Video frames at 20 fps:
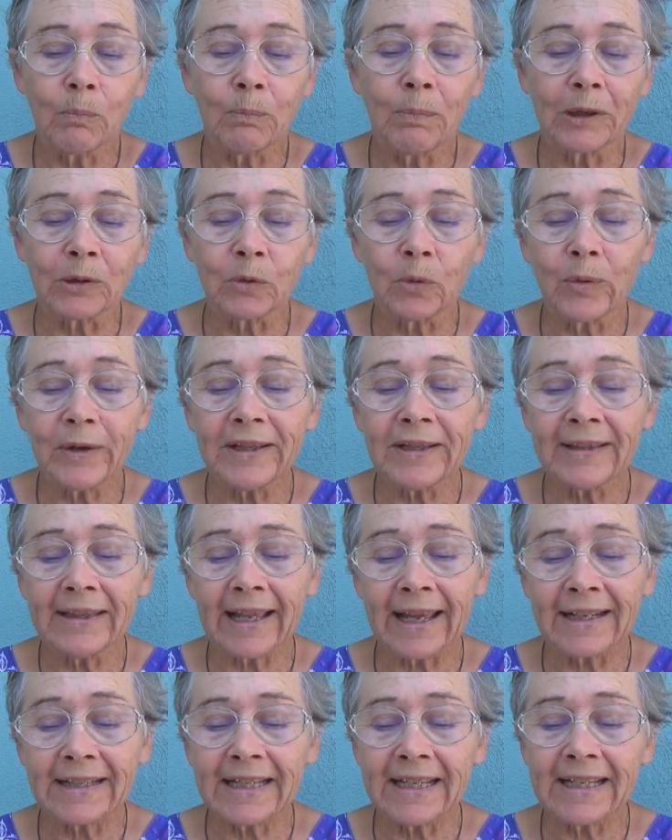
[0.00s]
but when
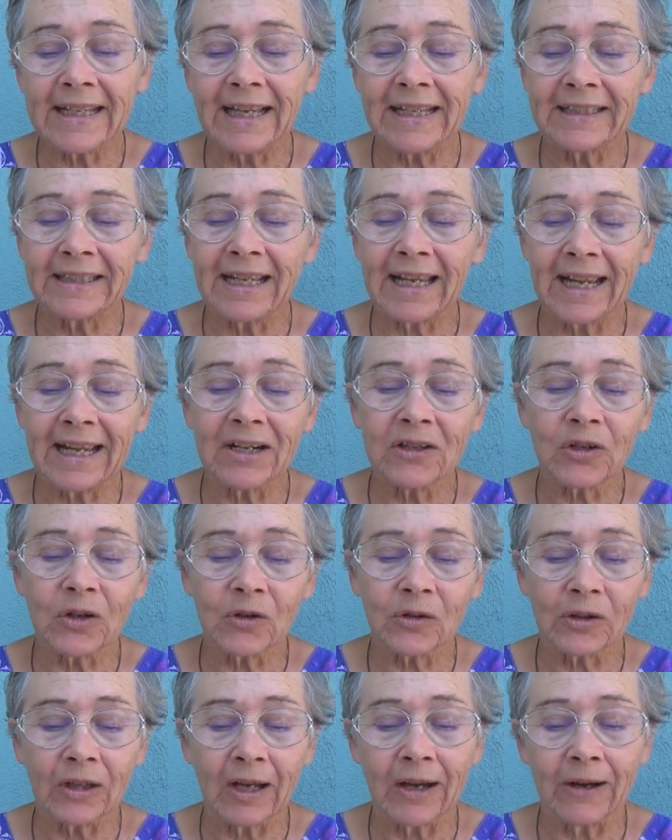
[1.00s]
that he had gained
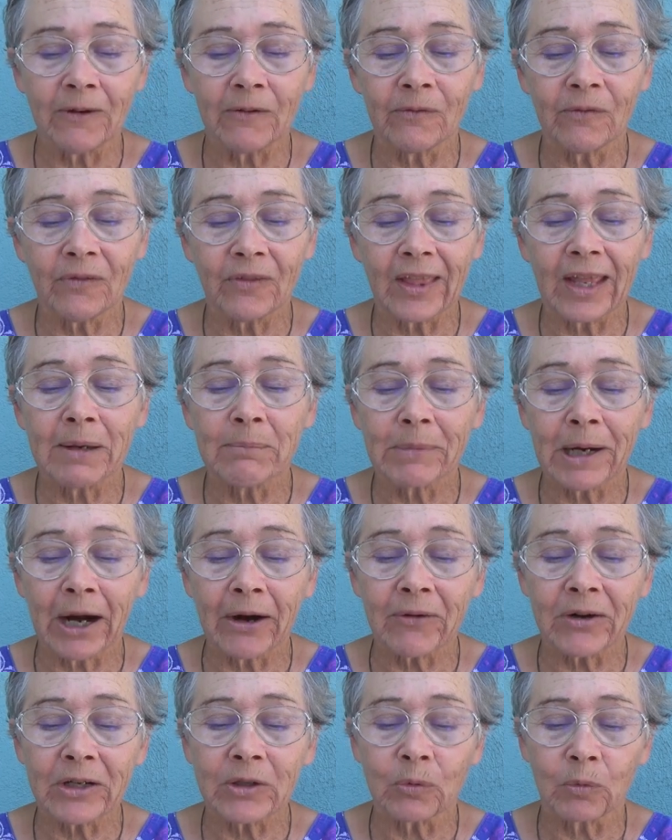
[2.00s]
her love, they
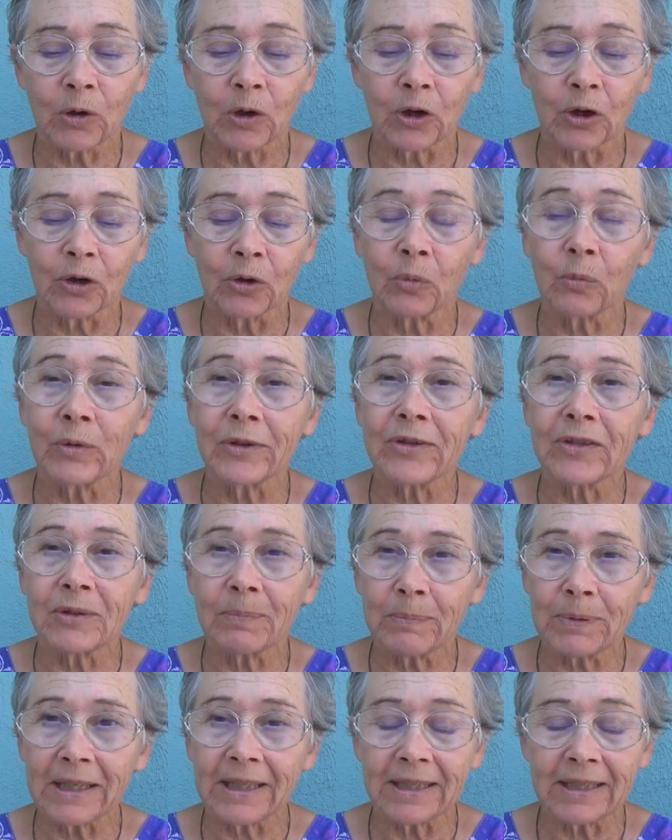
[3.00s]
married her with
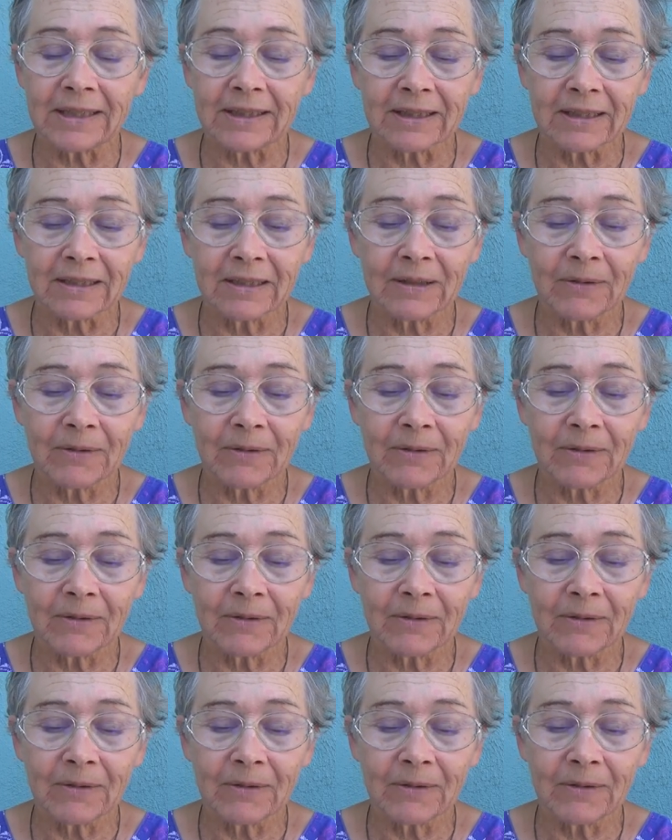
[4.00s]
speed.